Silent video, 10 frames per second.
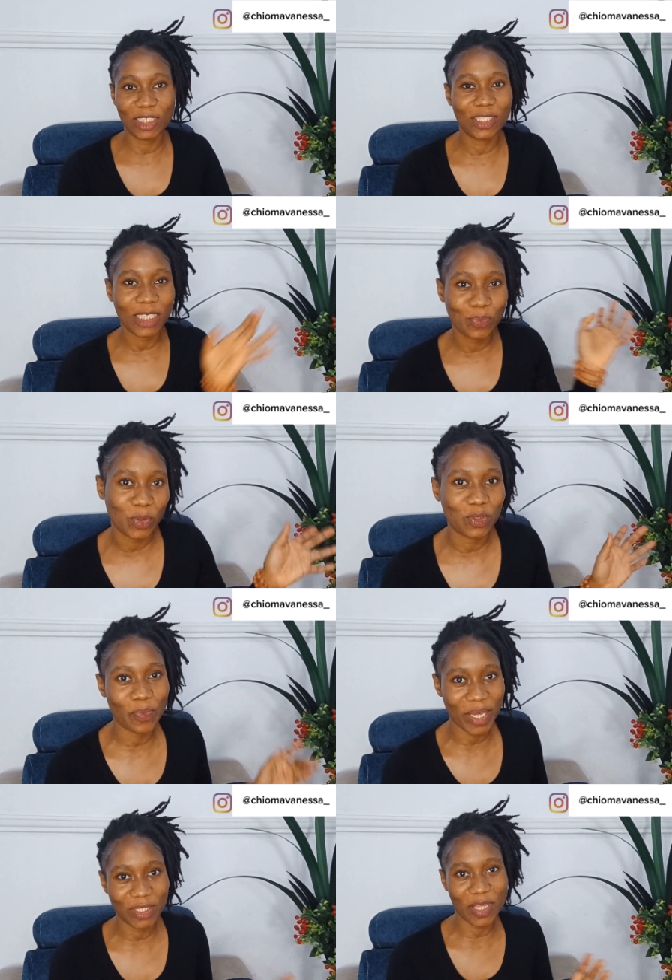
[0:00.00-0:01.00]
She just put to
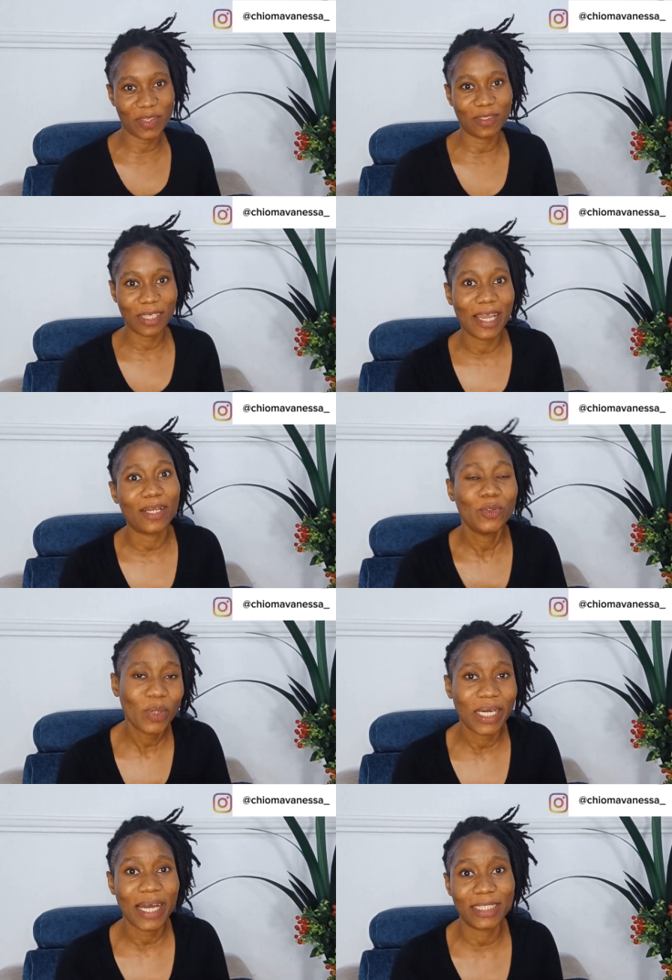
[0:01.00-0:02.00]
bed the other day, and
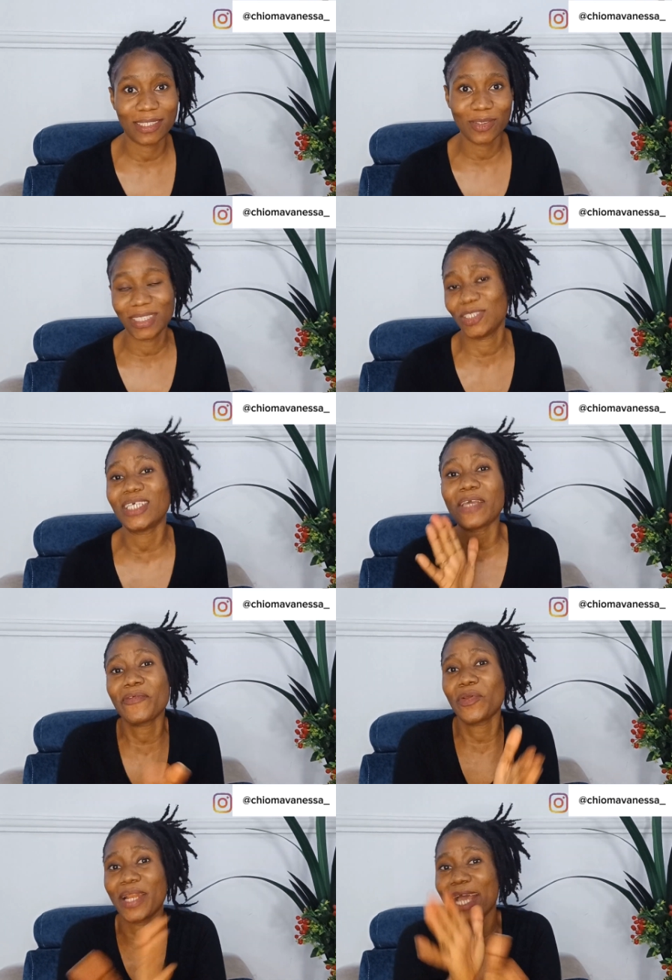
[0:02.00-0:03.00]
look at how she looks. She doesn't
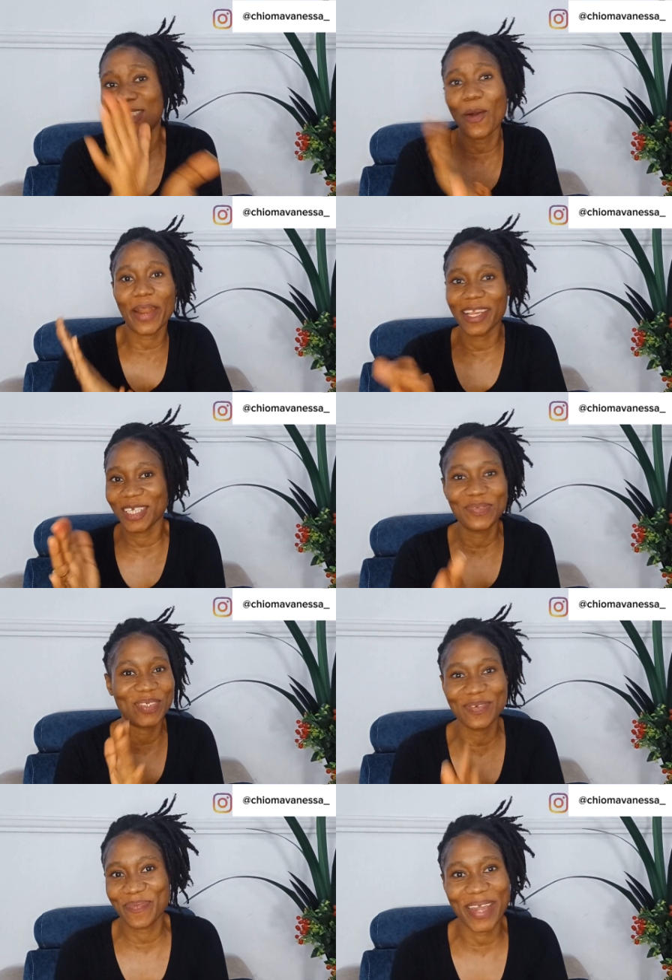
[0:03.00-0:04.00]
even look like someone I just
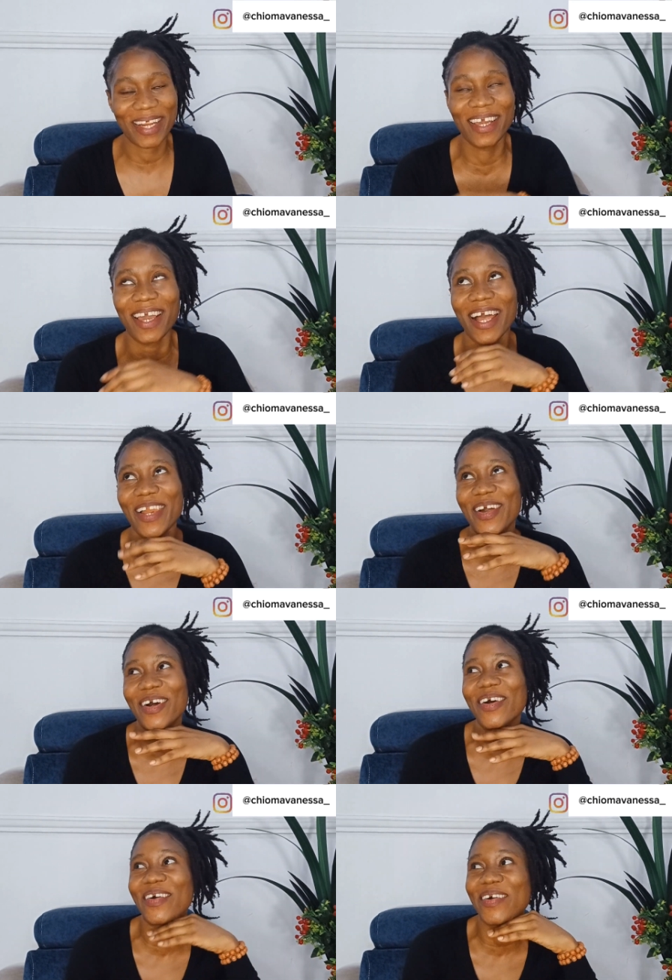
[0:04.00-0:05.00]
put to bed.
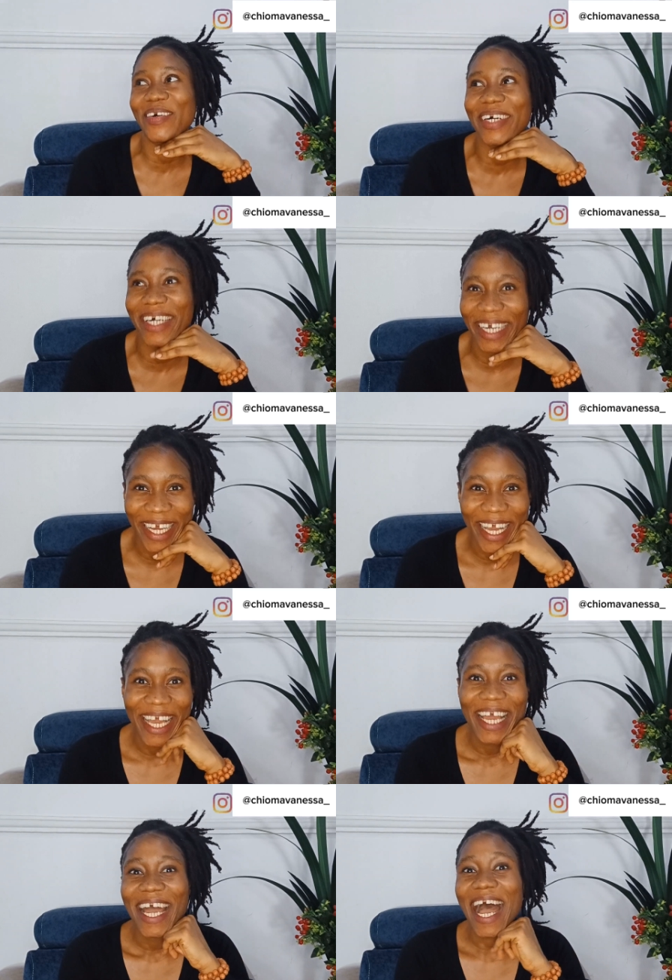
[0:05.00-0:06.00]
Hello.
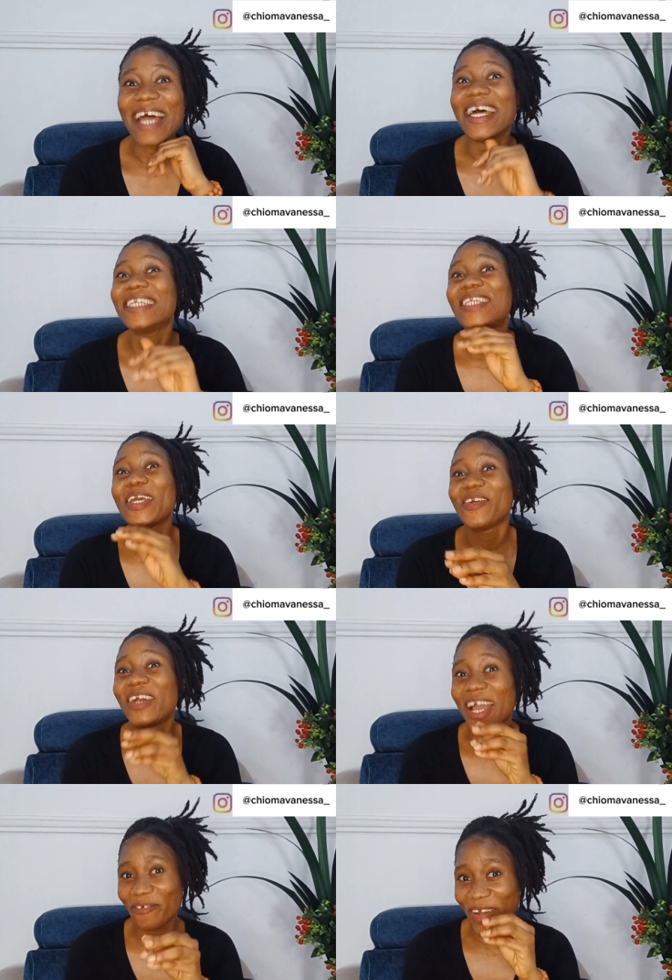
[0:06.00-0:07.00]
And that's how you
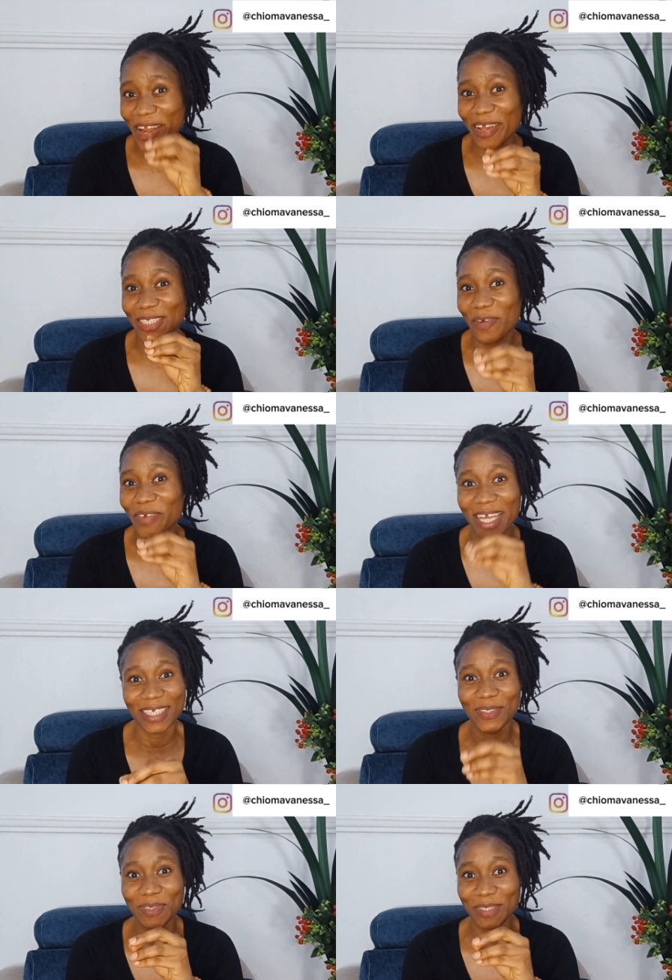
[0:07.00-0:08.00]
find yourself
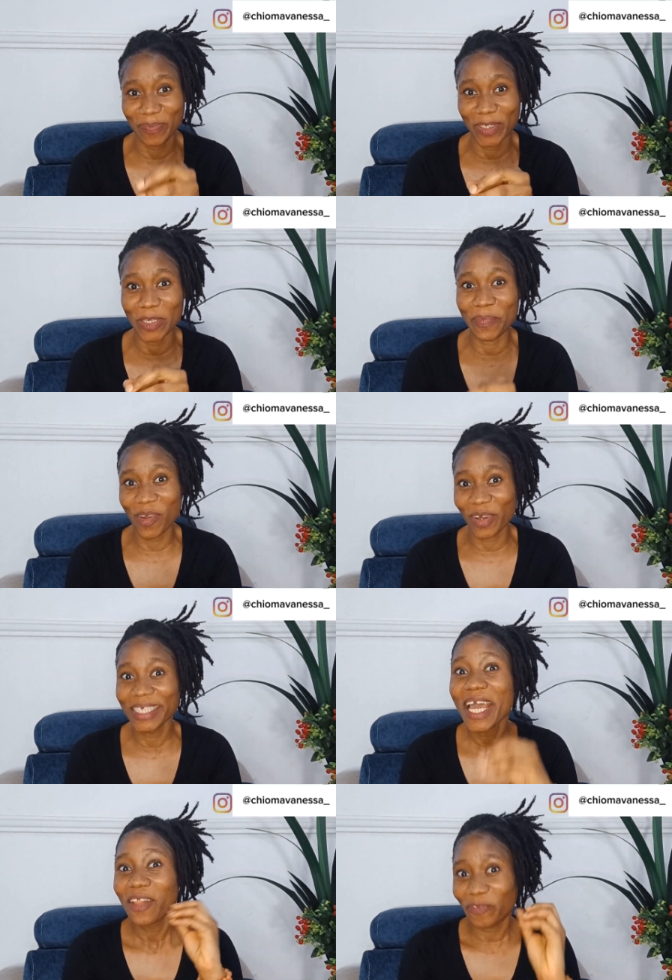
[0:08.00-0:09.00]
getting into depression, because
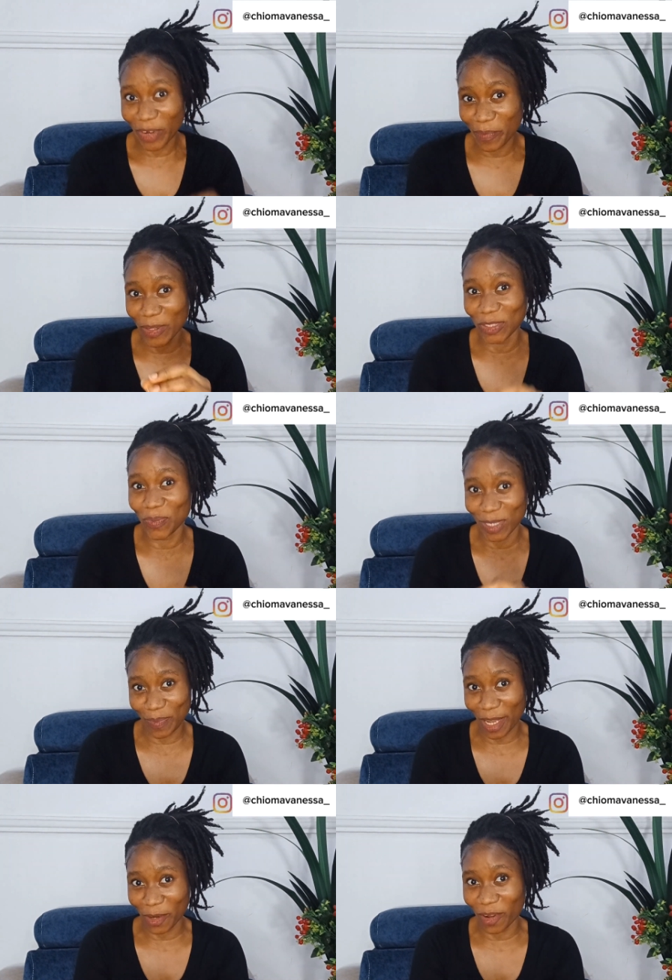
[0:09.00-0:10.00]
3 months
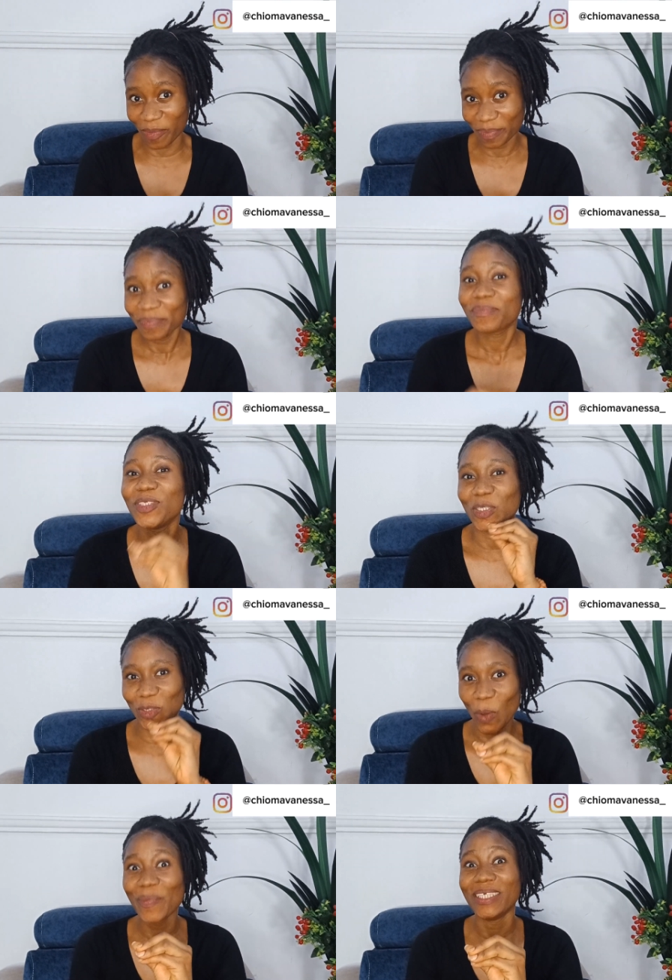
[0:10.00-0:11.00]
postpartum, your
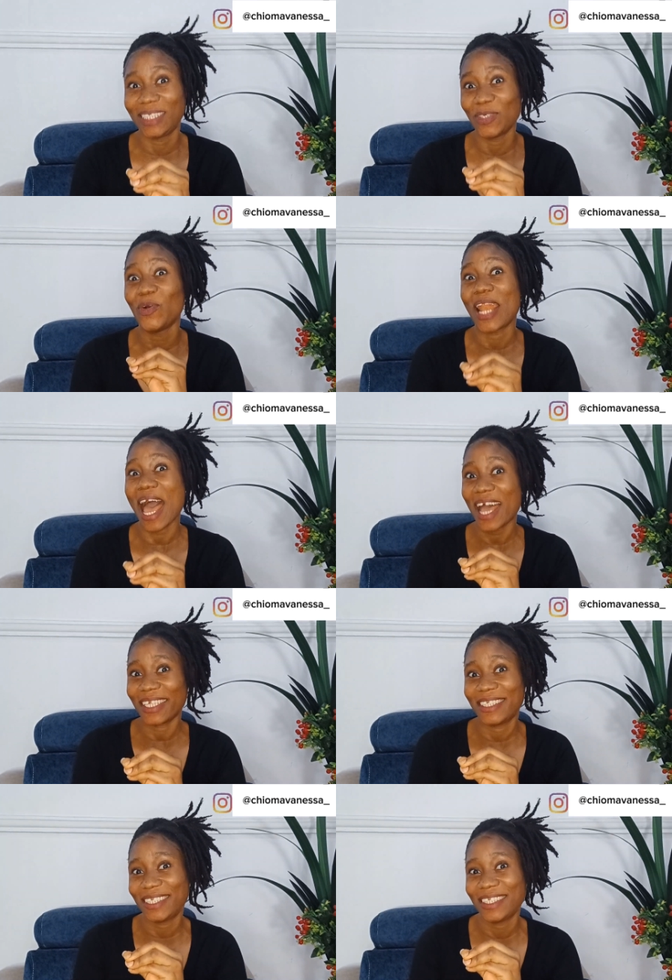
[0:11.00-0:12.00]
tummy is still
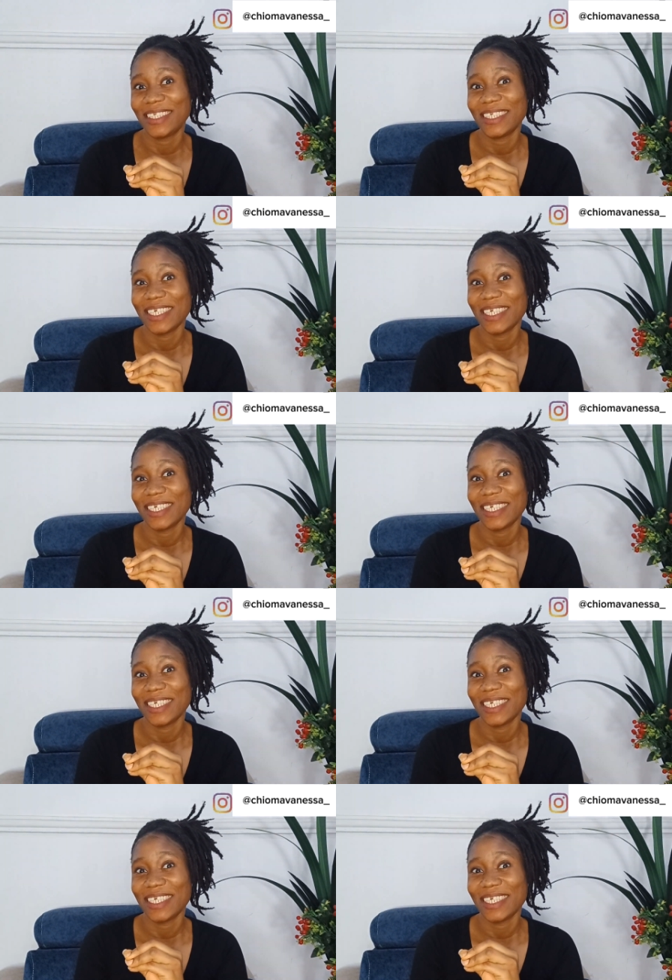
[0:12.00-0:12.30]
large.